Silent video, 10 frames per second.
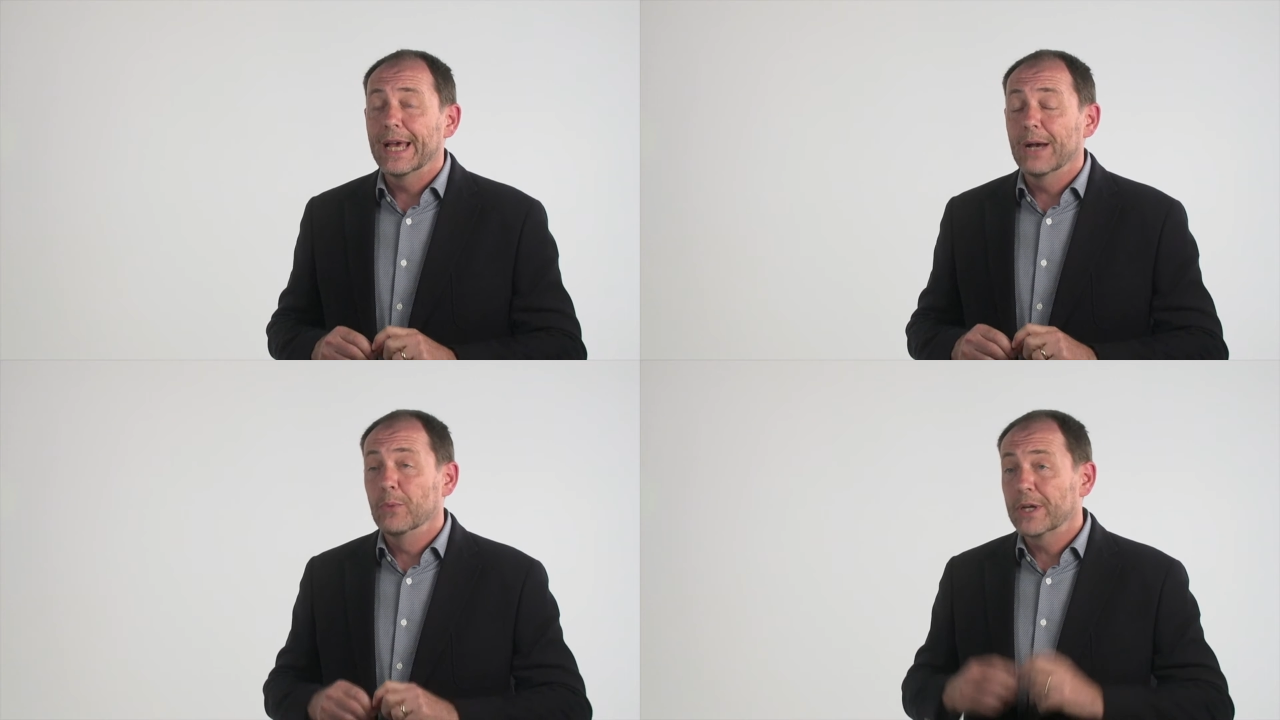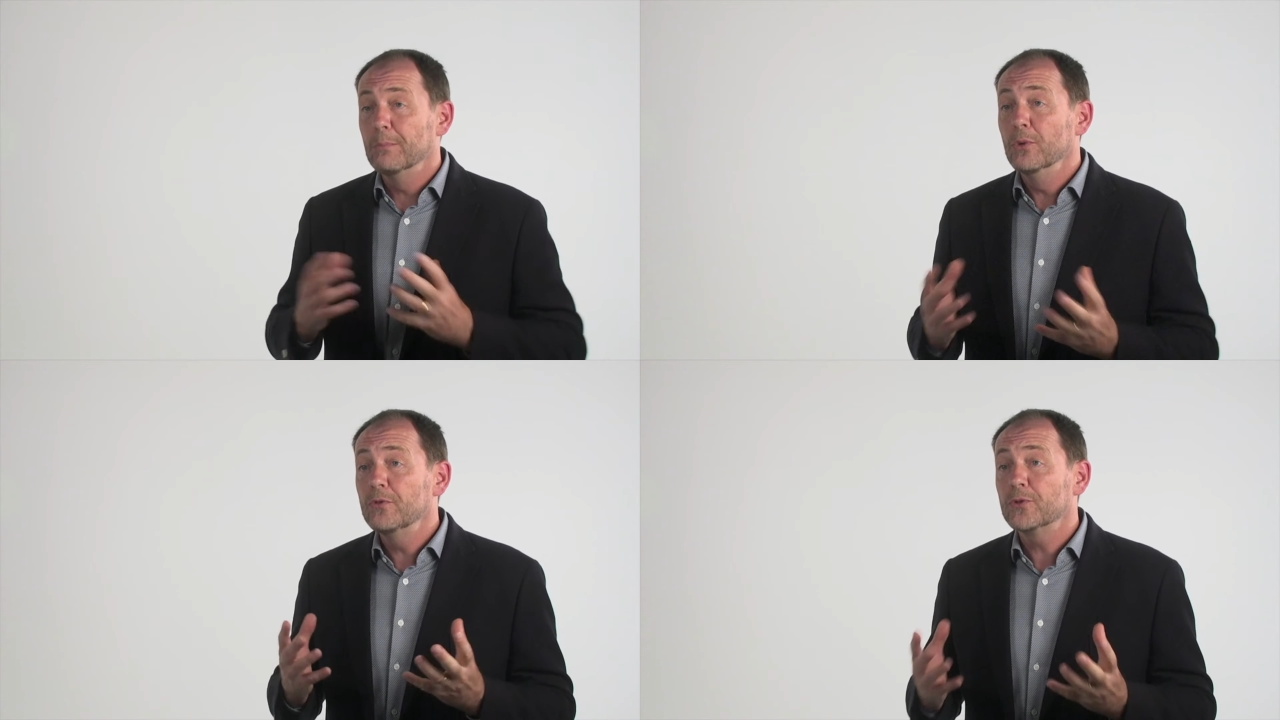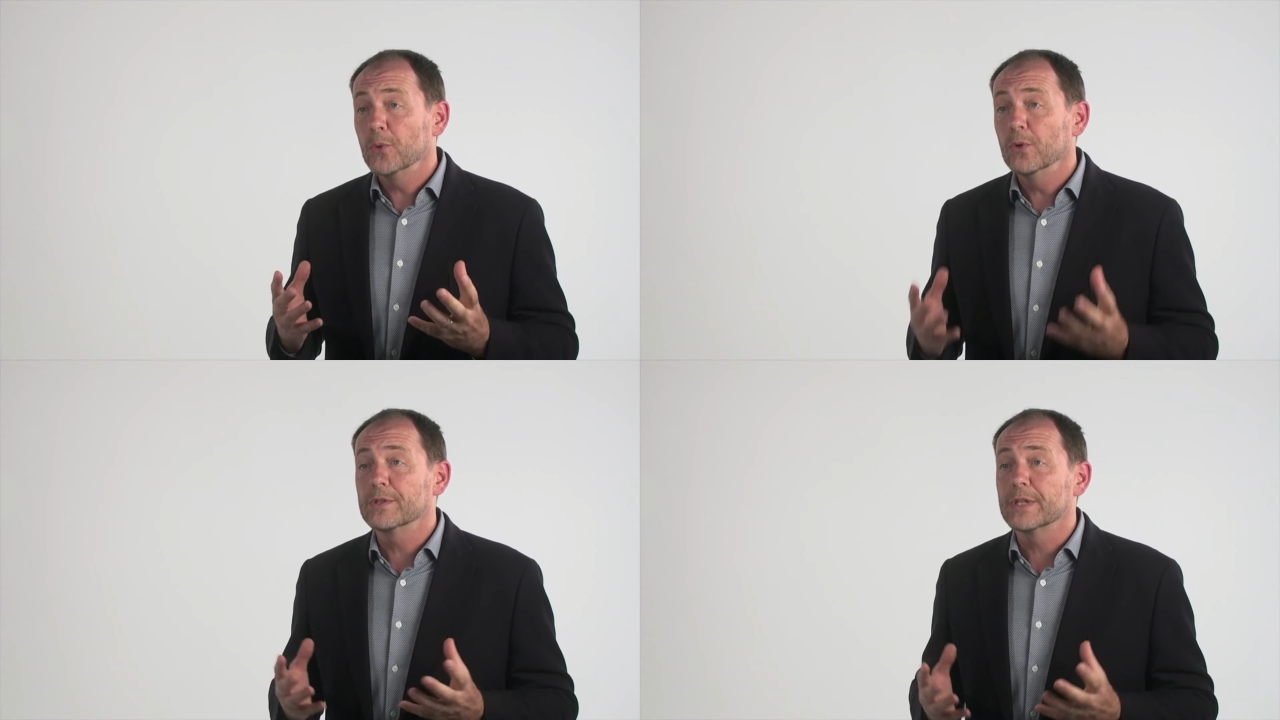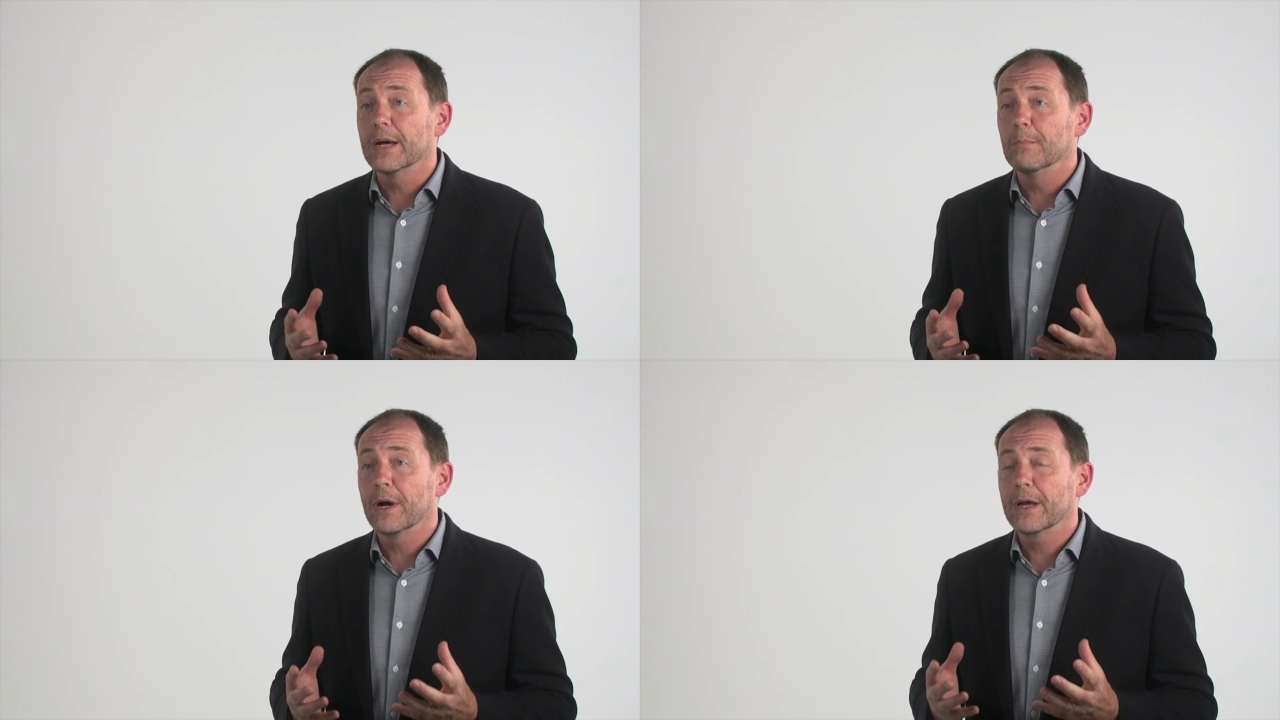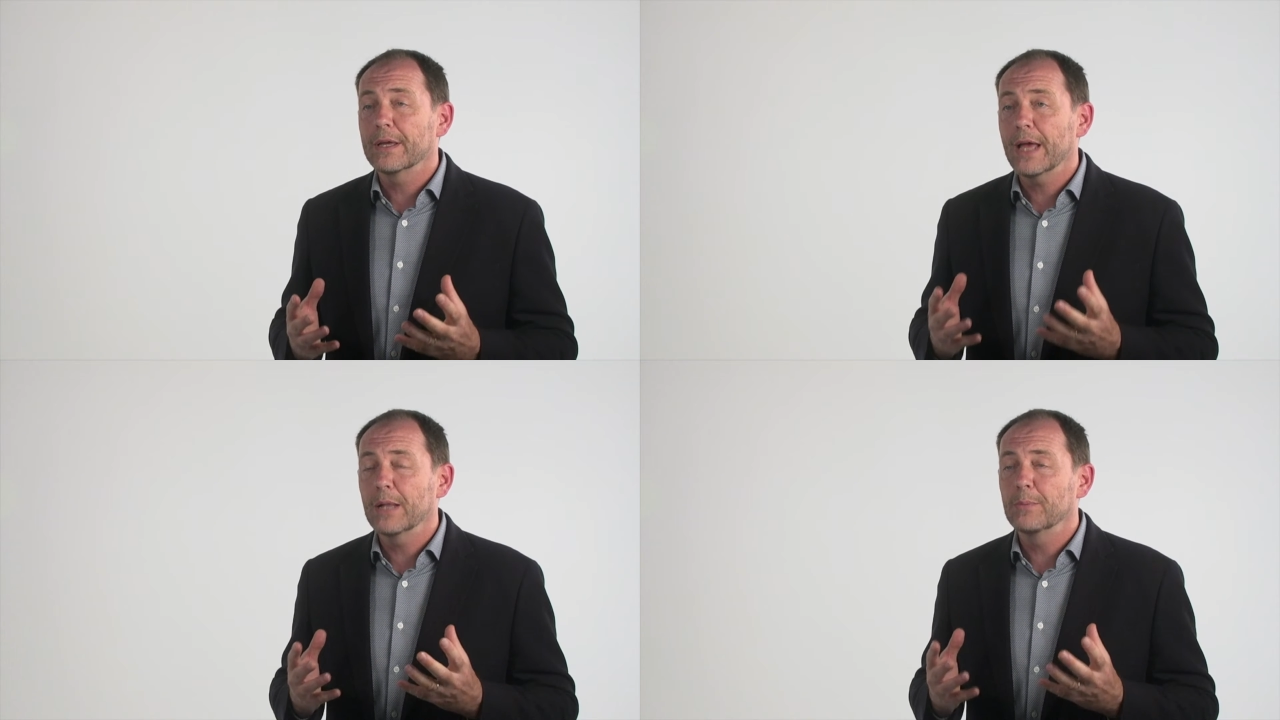And we can move towards that by
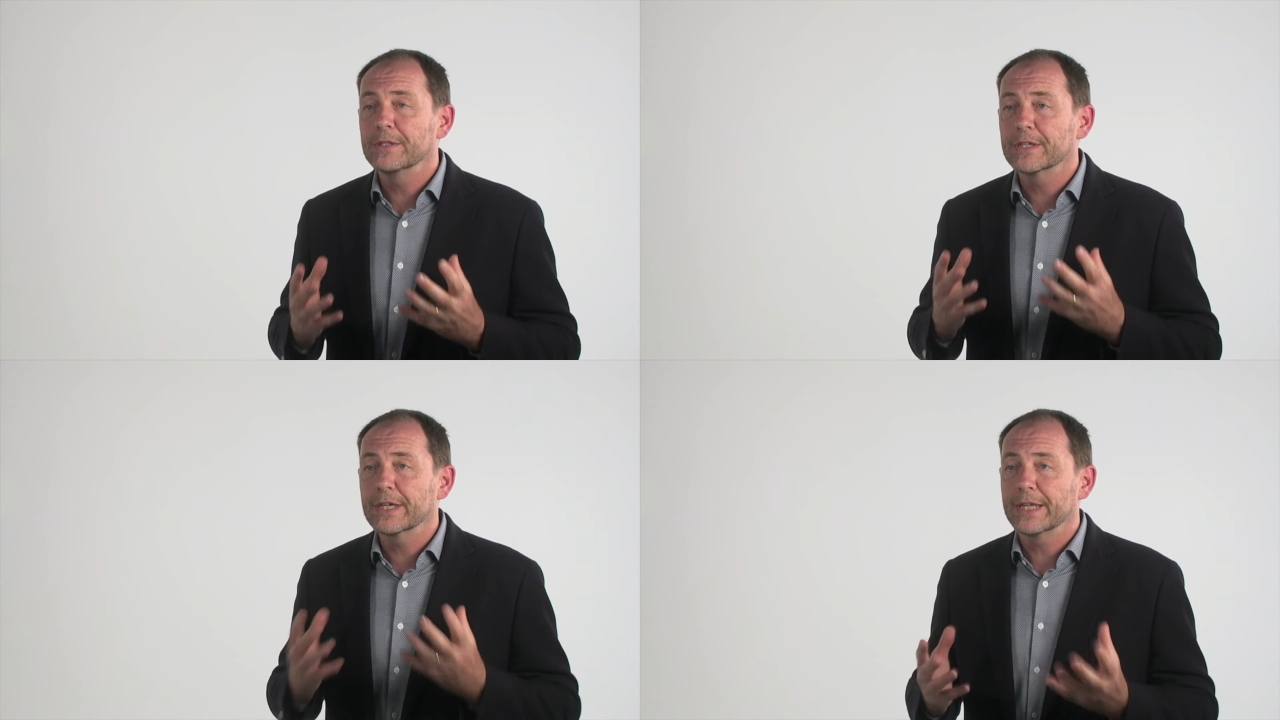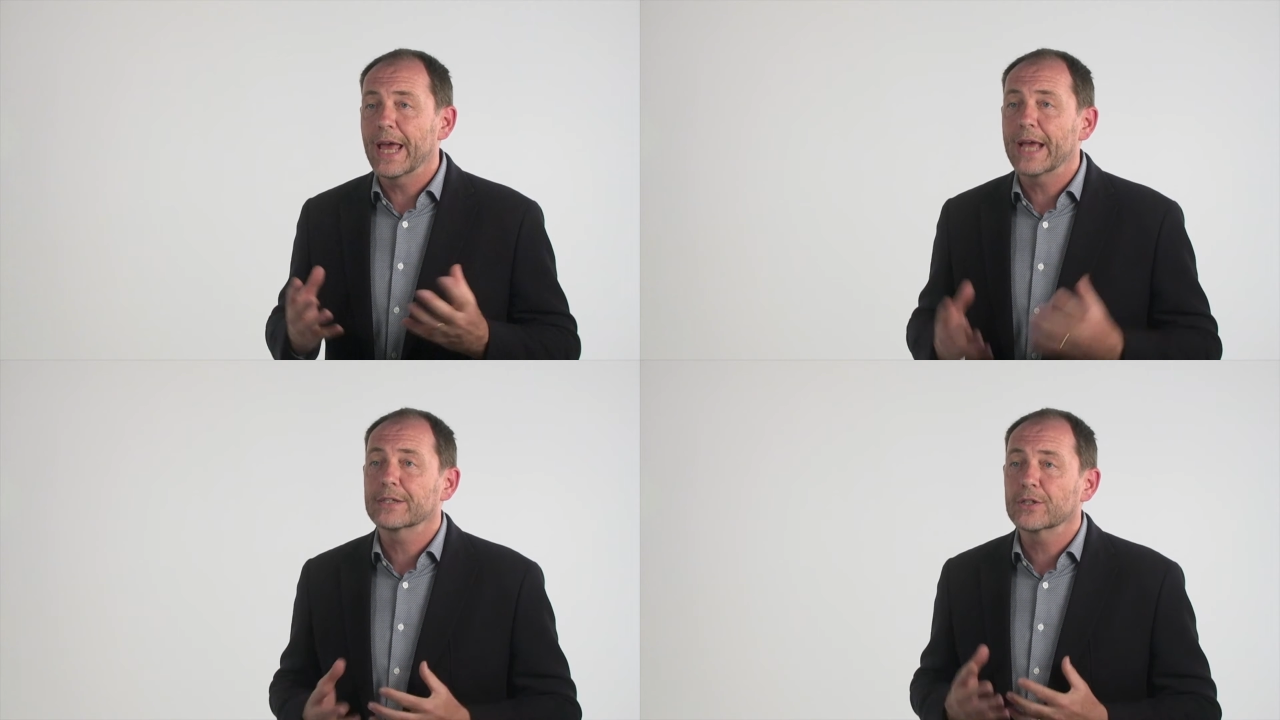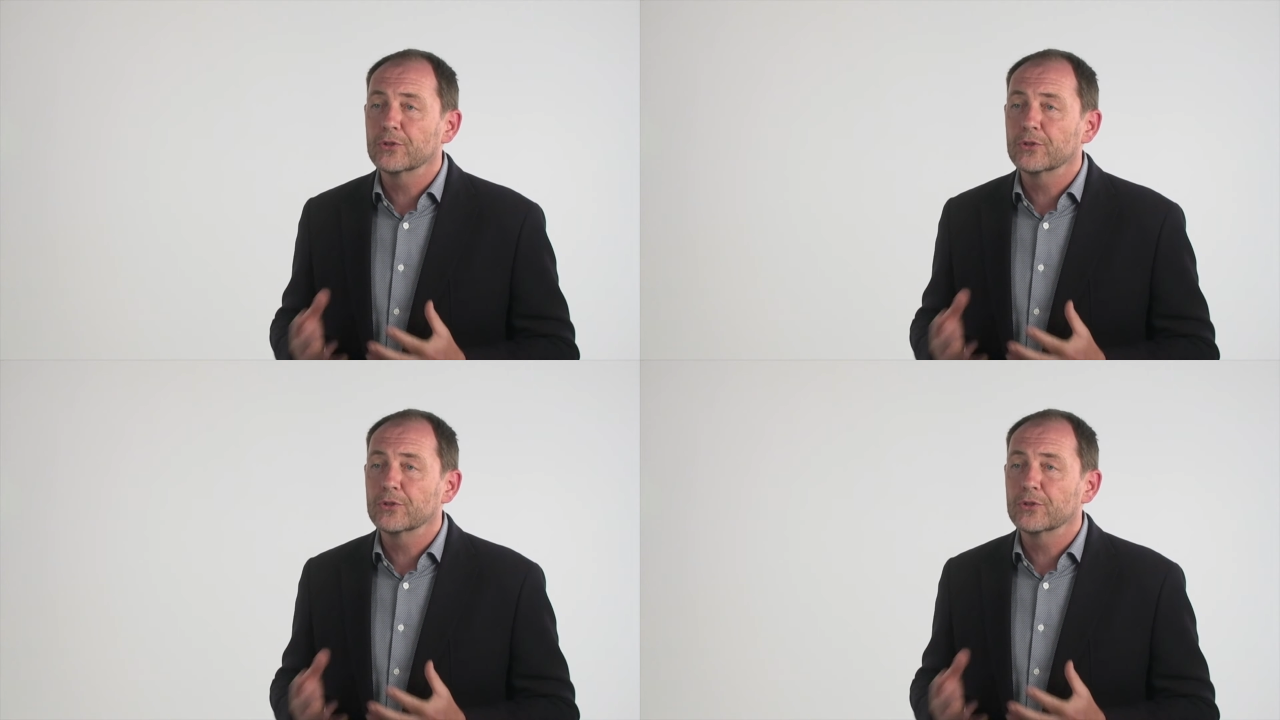helping to connect,